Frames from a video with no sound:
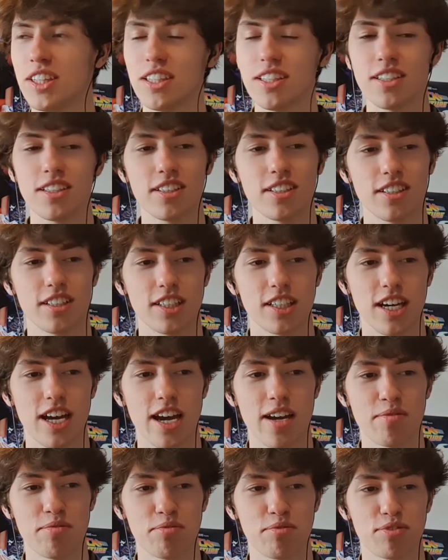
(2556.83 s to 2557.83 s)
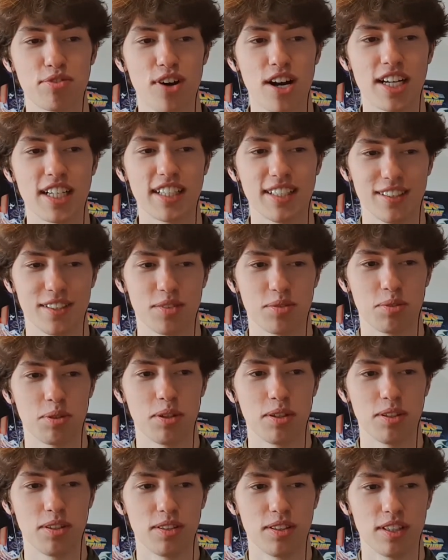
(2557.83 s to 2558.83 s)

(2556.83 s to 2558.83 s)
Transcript: that France will,